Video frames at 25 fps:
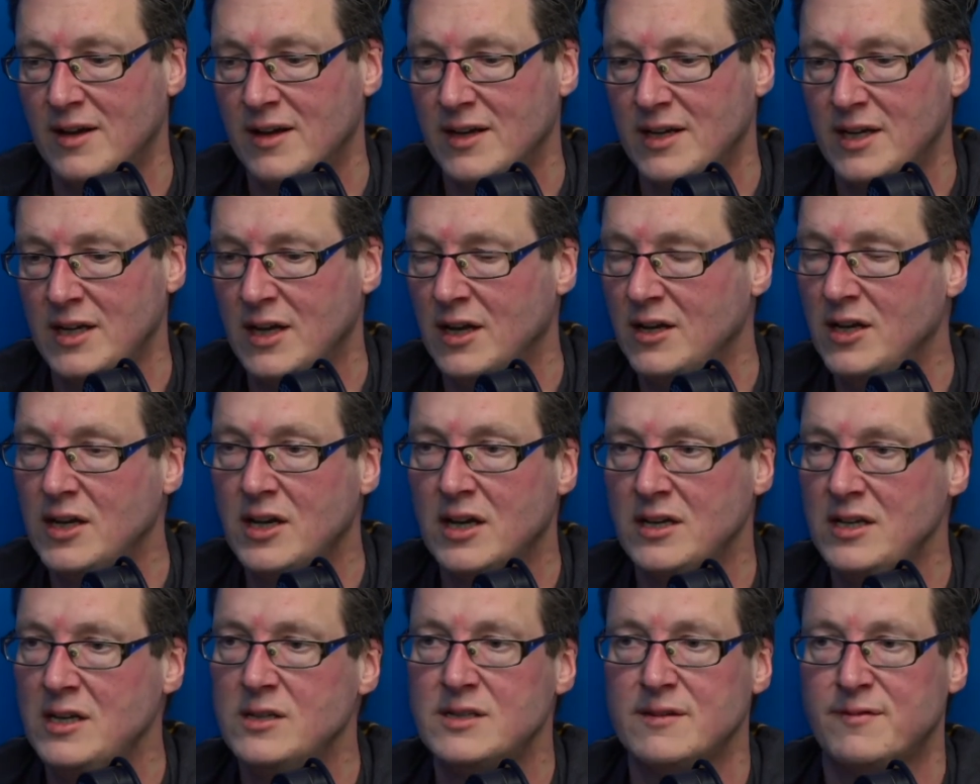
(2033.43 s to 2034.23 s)
You
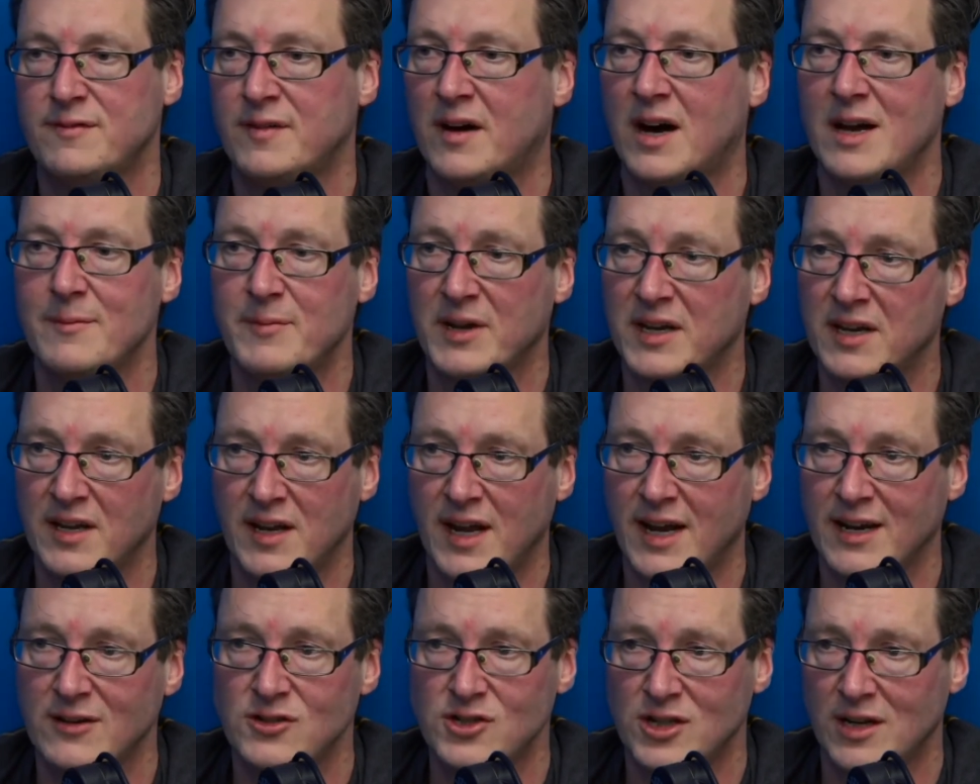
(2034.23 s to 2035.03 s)
can use a fibre
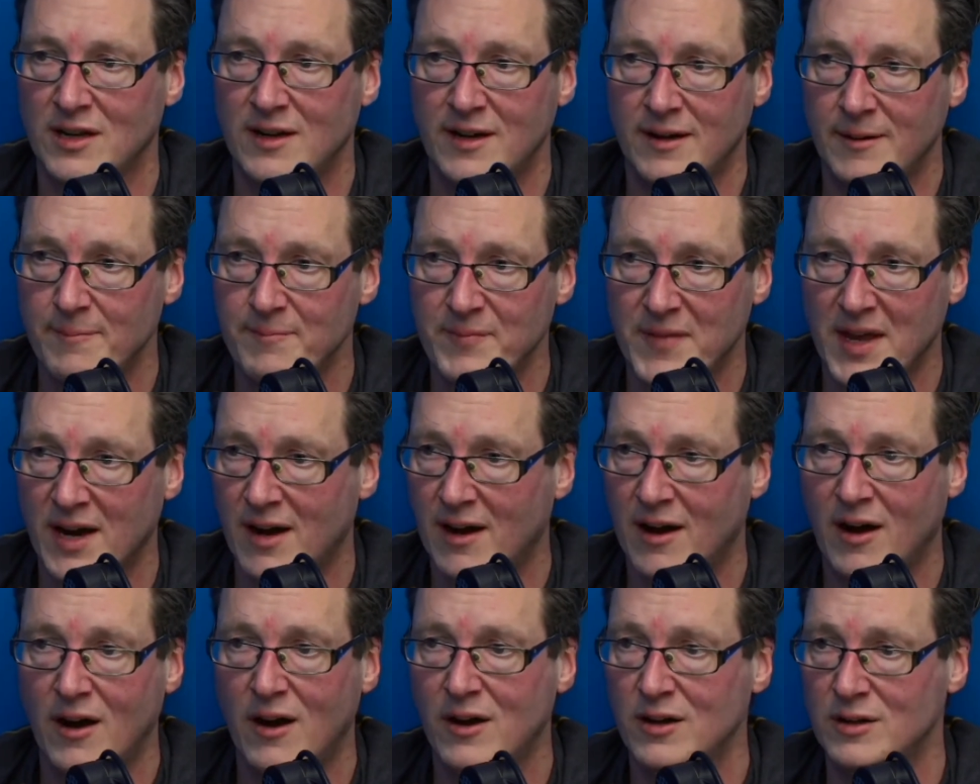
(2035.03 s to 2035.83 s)
connection at
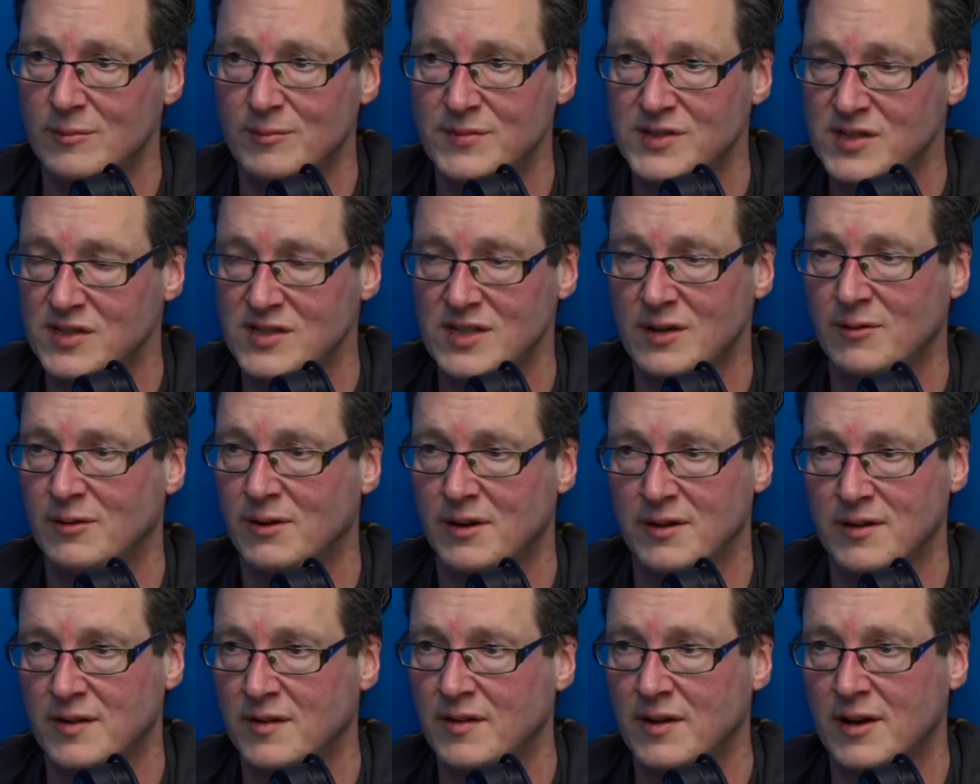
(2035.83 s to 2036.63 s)
home to do
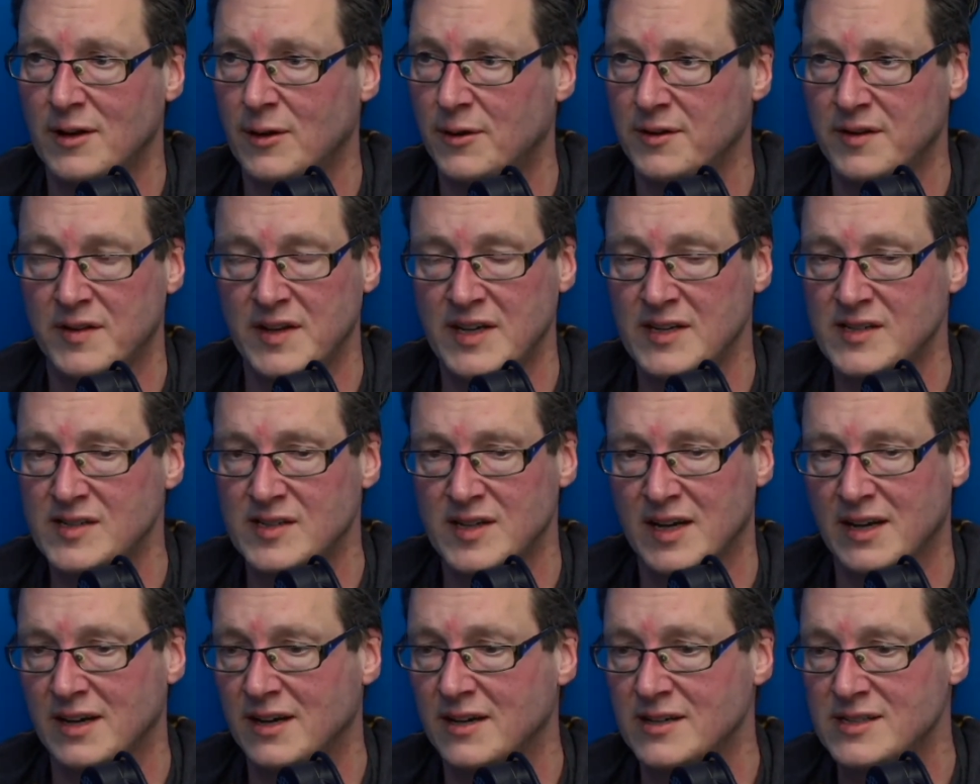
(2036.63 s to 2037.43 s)
a lot of these
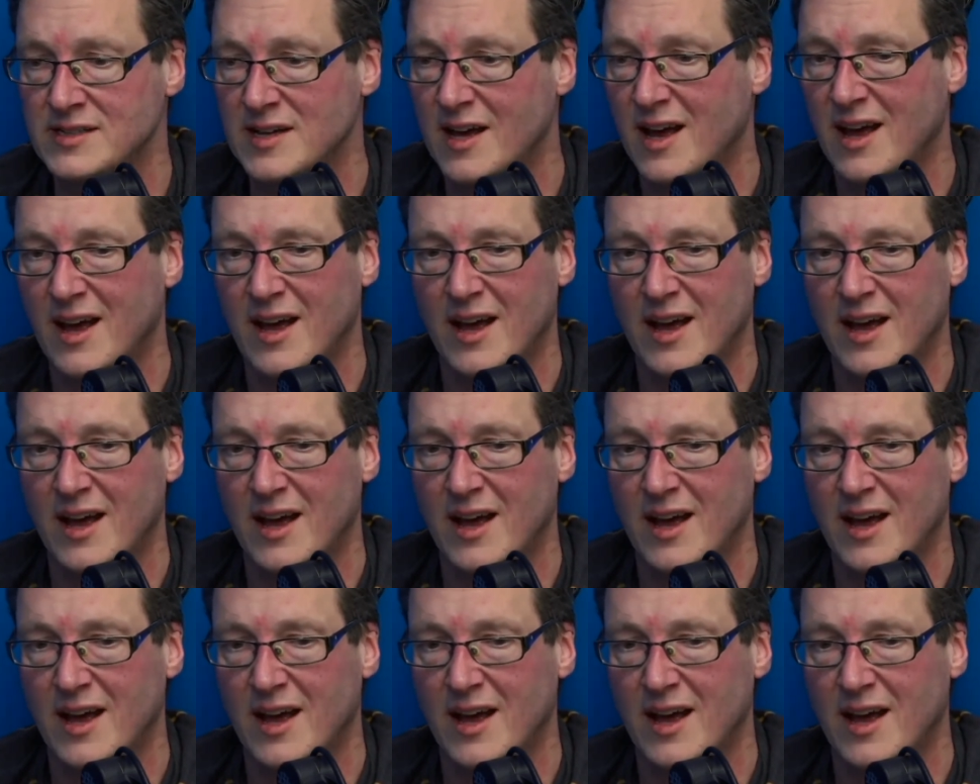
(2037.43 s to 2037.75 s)
things.